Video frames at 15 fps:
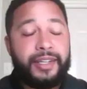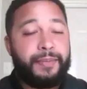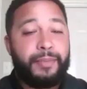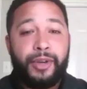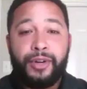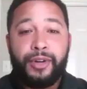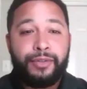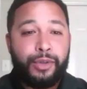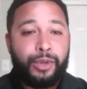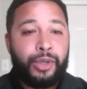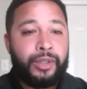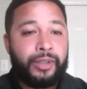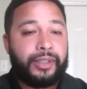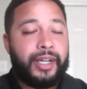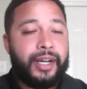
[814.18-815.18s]

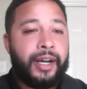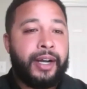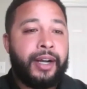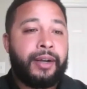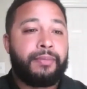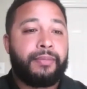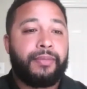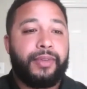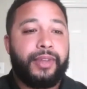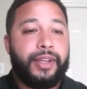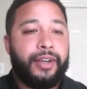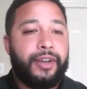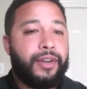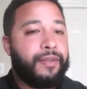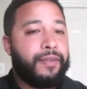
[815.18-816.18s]
beautiful. The
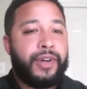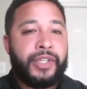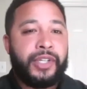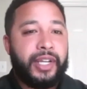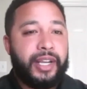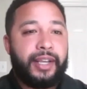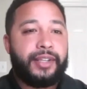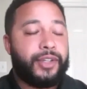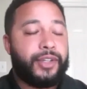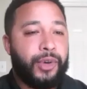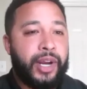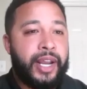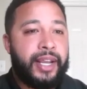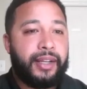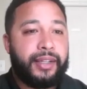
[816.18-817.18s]
university is
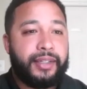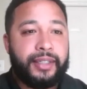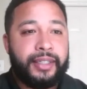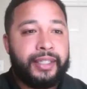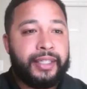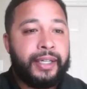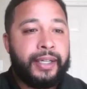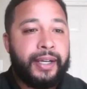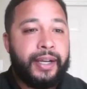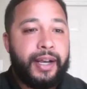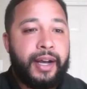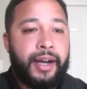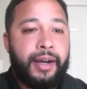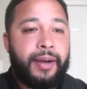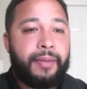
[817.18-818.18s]
great.
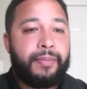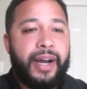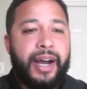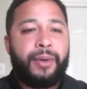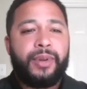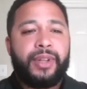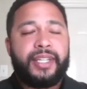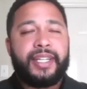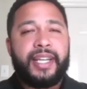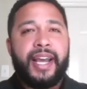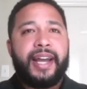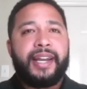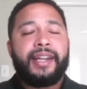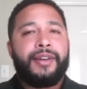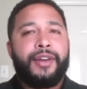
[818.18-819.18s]
I would say
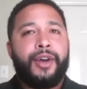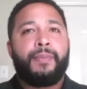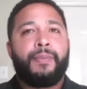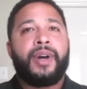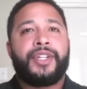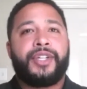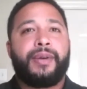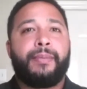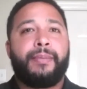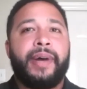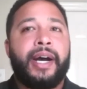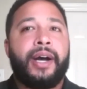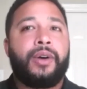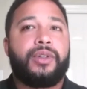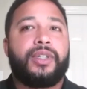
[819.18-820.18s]
I didn't know much
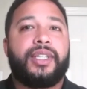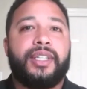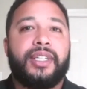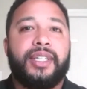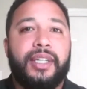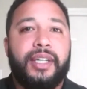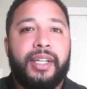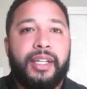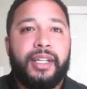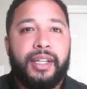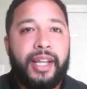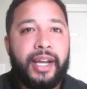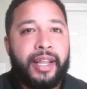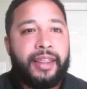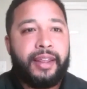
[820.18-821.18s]
about
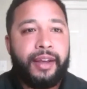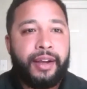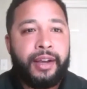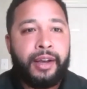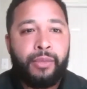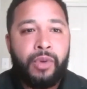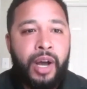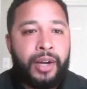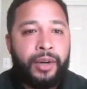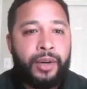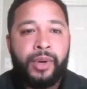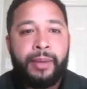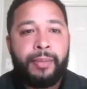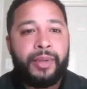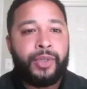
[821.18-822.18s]
like the
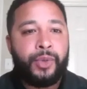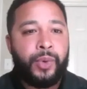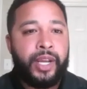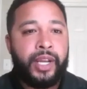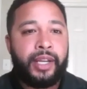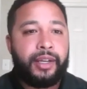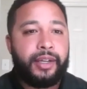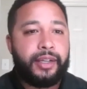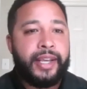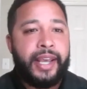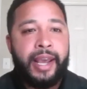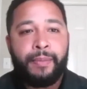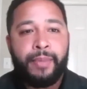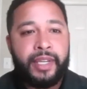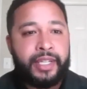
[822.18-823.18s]
camaraderie between
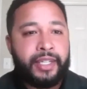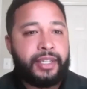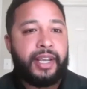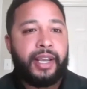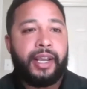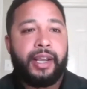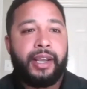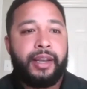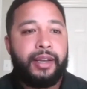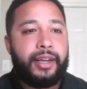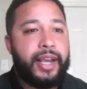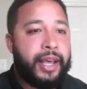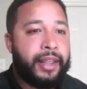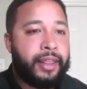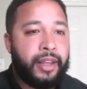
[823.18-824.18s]
campus
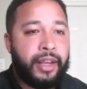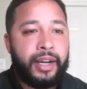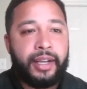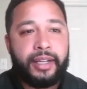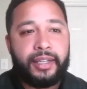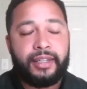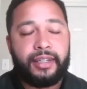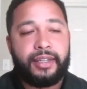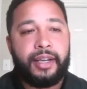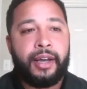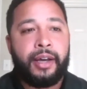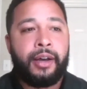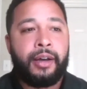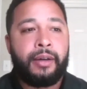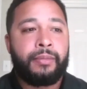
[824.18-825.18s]
and athletics.
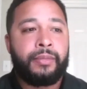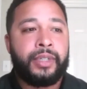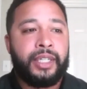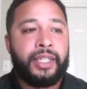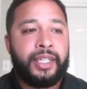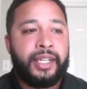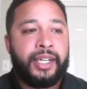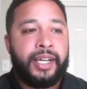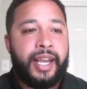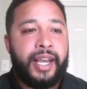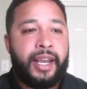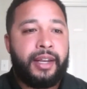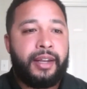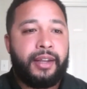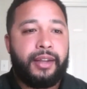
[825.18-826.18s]

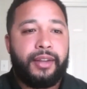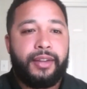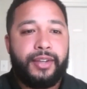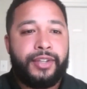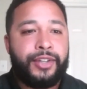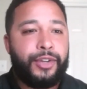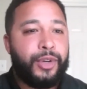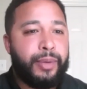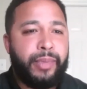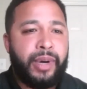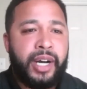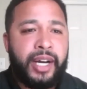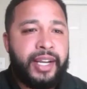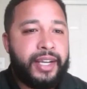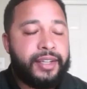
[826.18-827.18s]
And the student
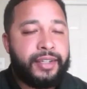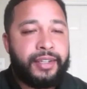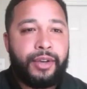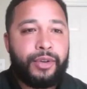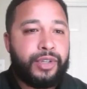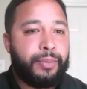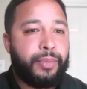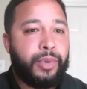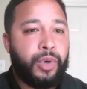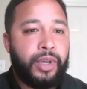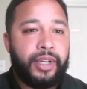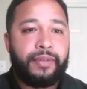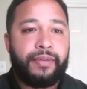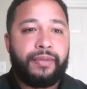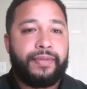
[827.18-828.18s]
body is so
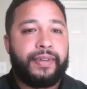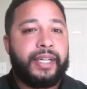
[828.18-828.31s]
supportive.